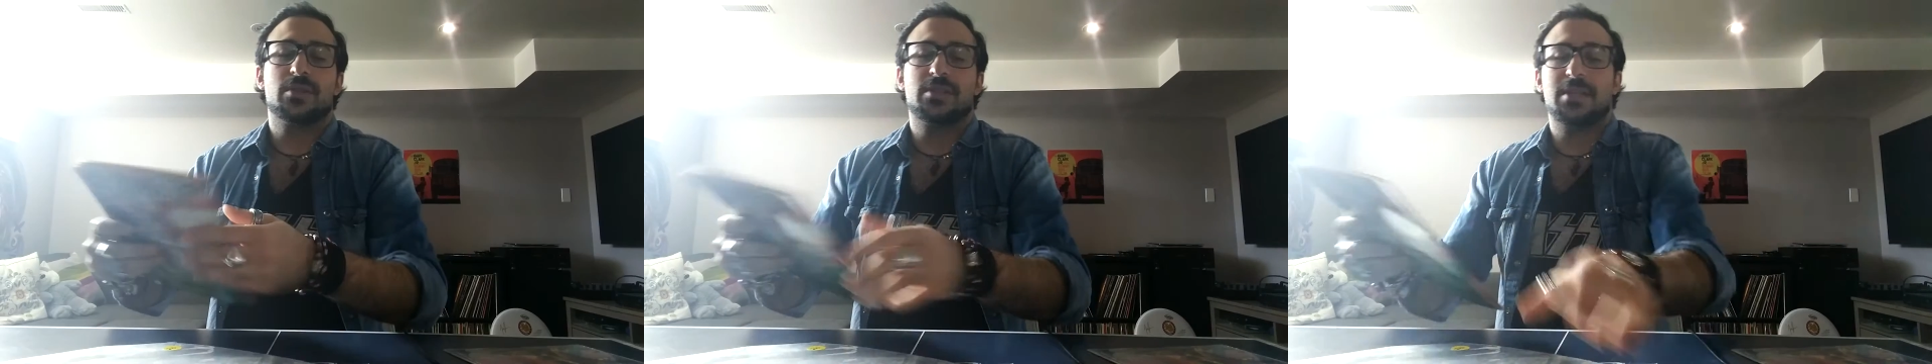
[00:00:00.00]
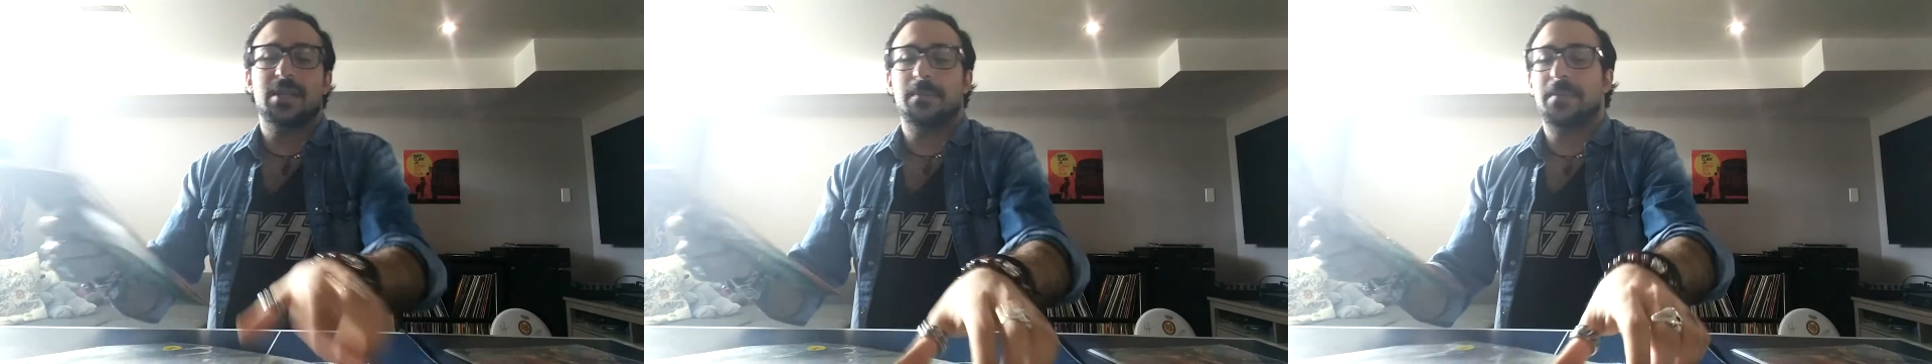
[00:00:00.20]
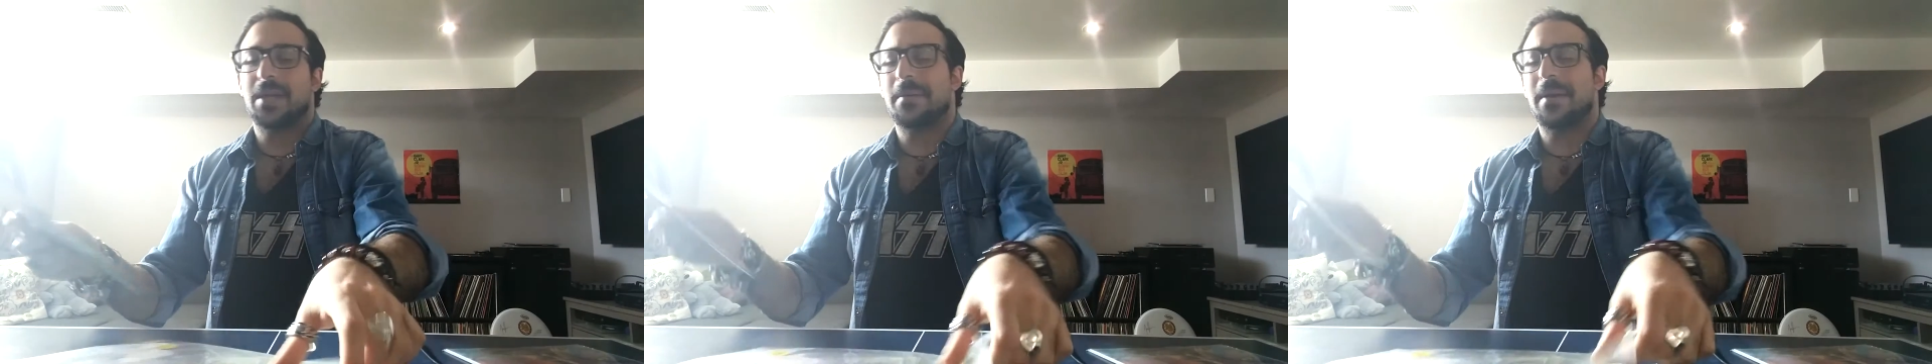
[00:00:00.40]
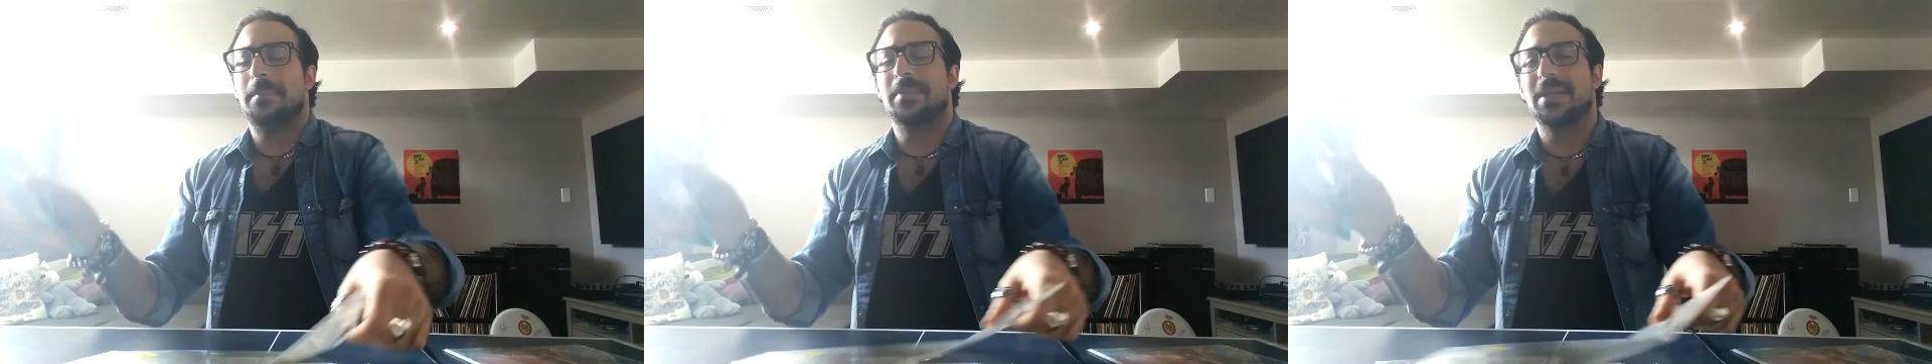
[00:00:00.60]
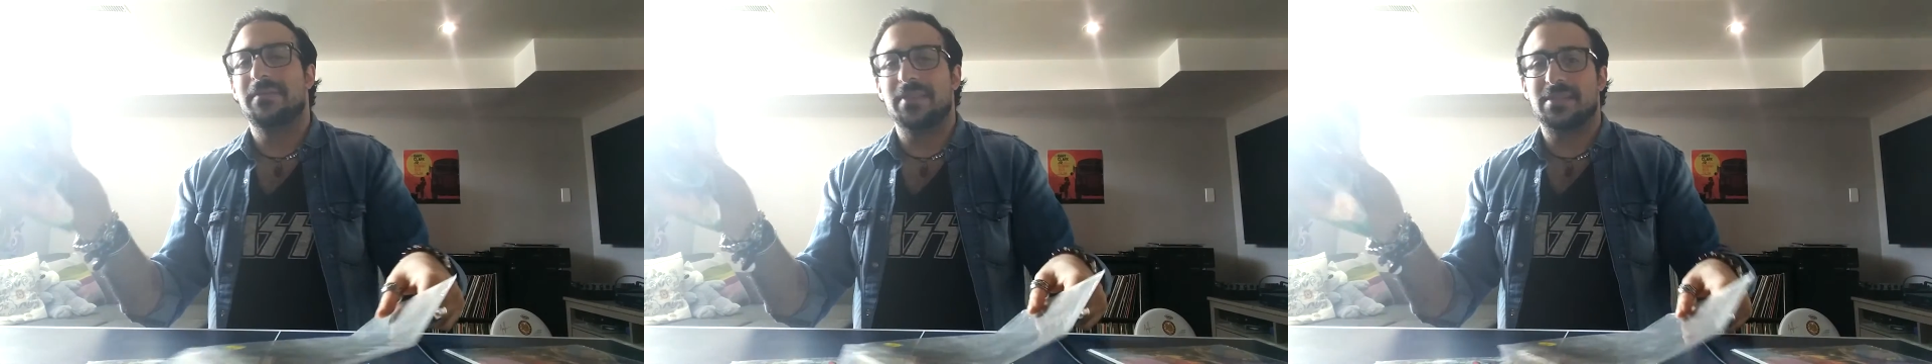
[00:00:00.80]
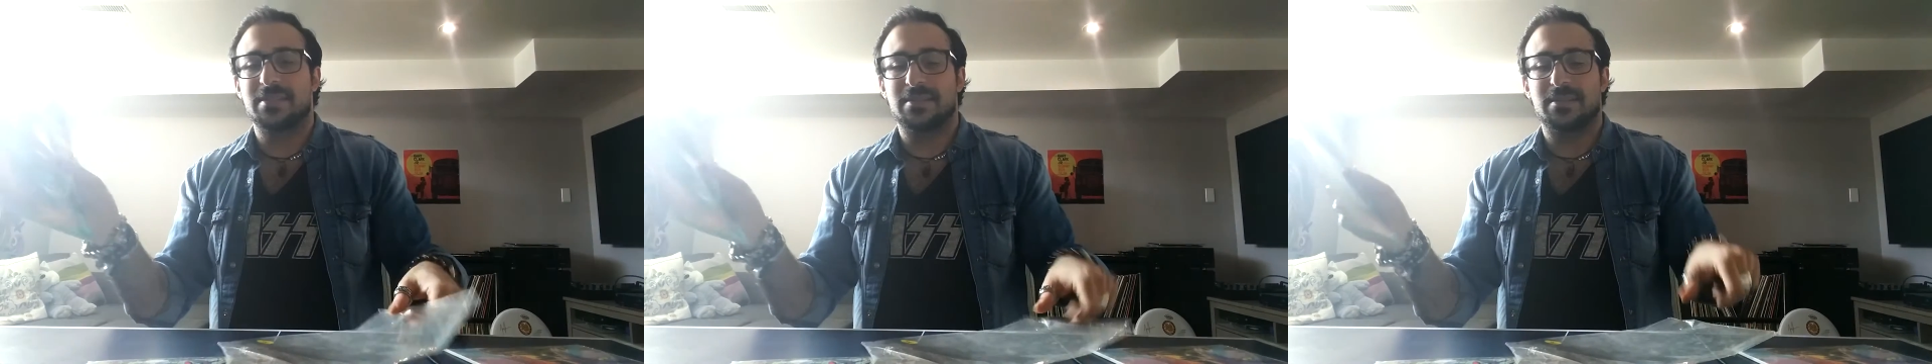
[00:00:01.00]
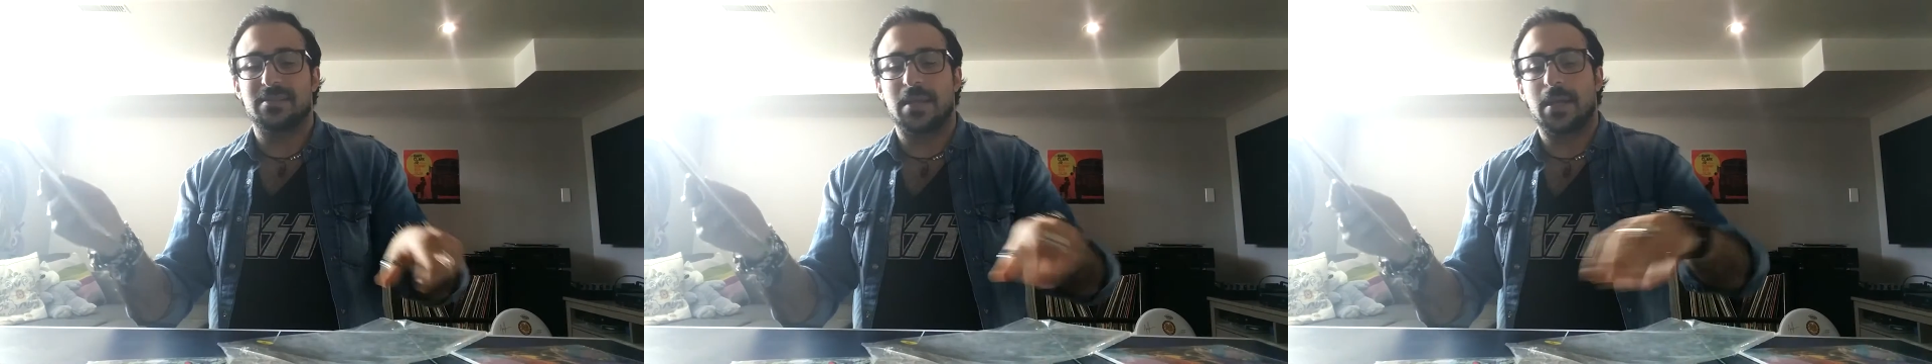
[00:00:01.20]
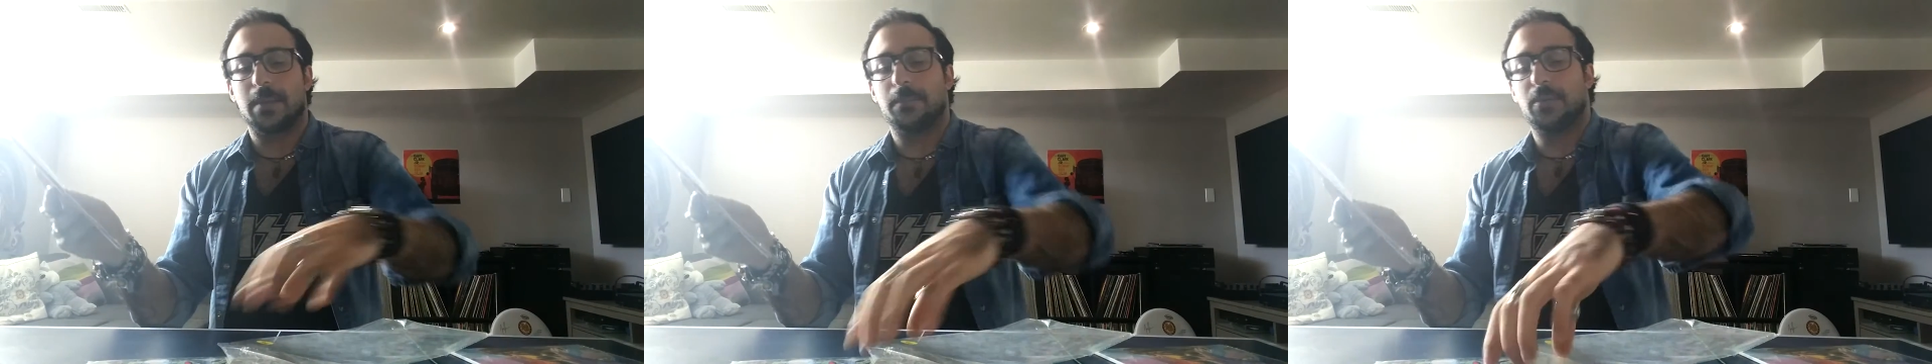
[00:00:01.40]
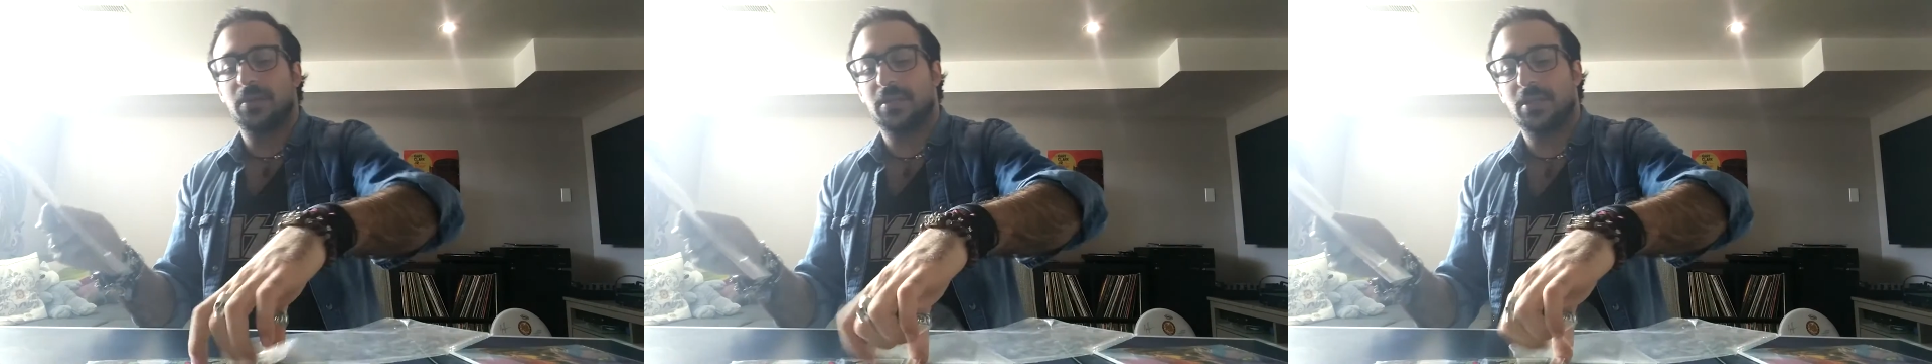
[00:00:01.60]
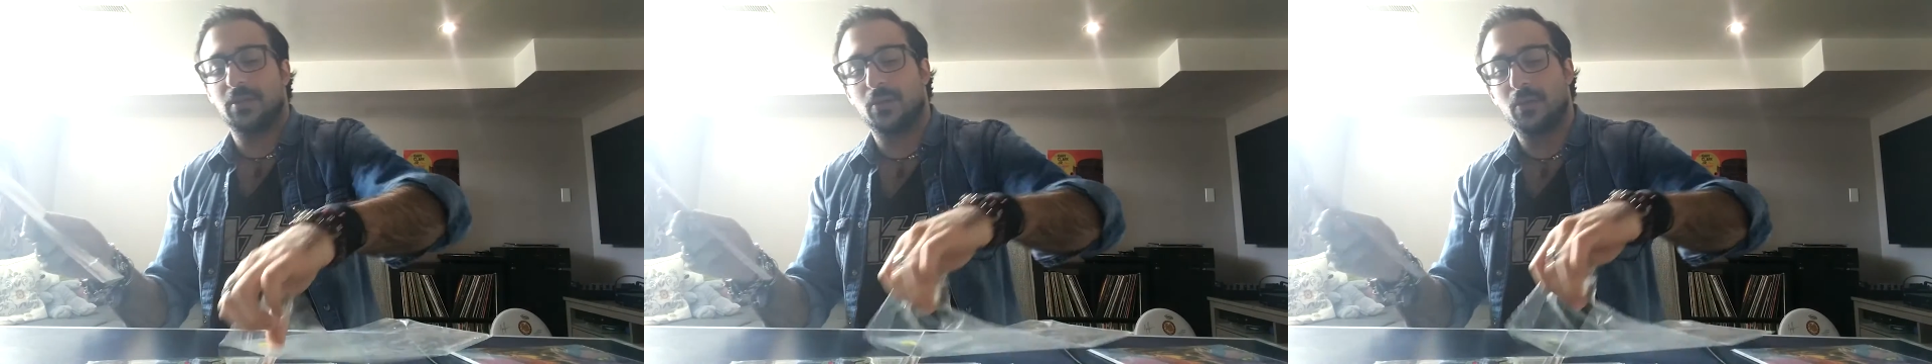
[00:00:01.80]
to see and pick up. I believe this is a second
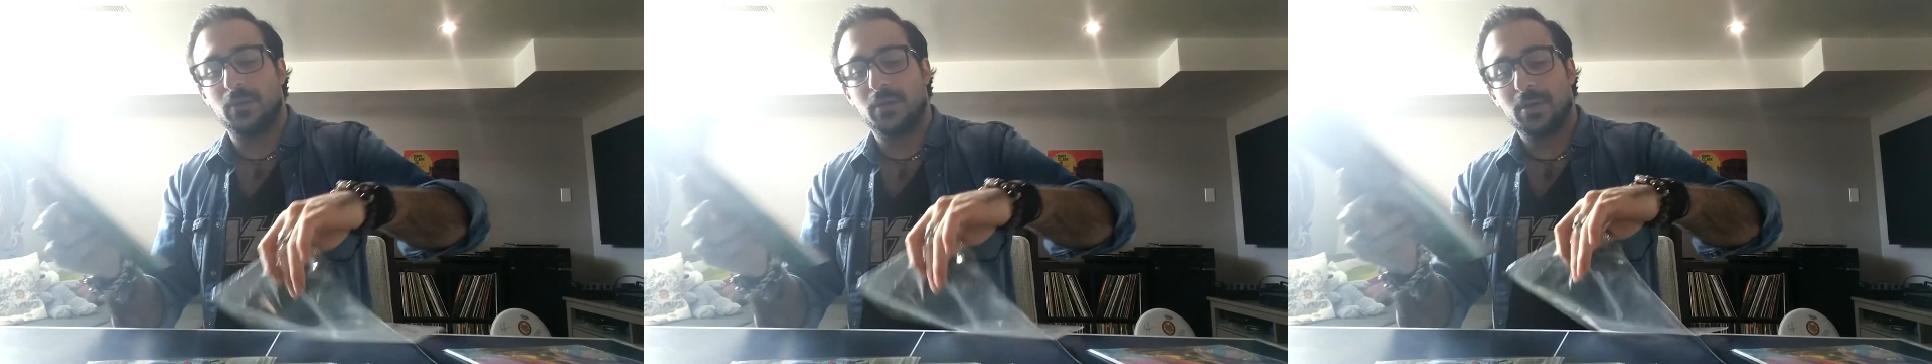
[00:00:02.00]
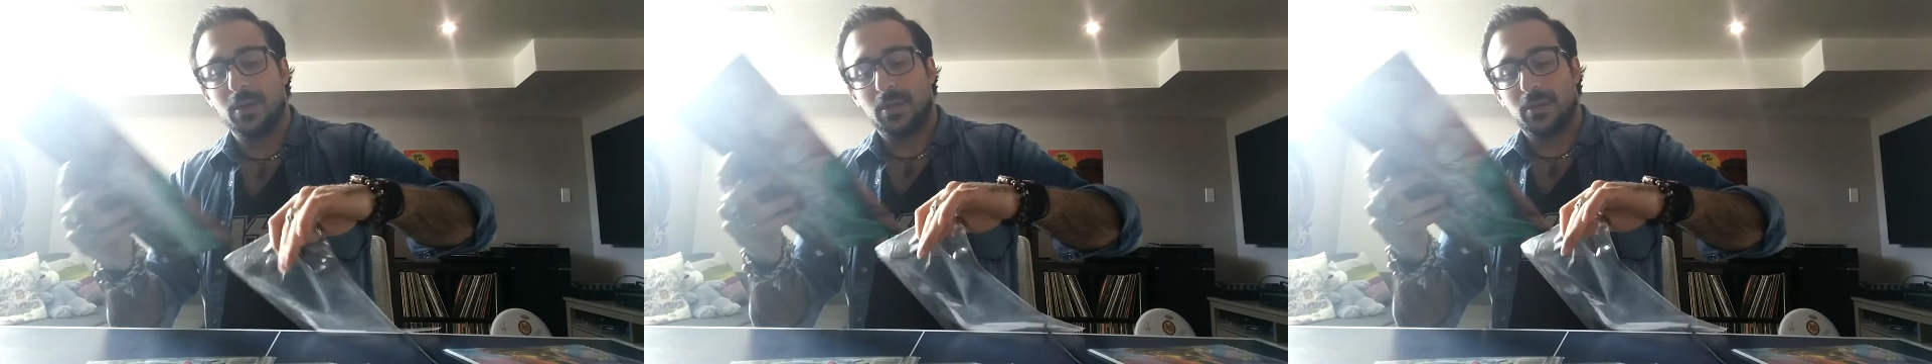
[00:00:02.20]
printing though,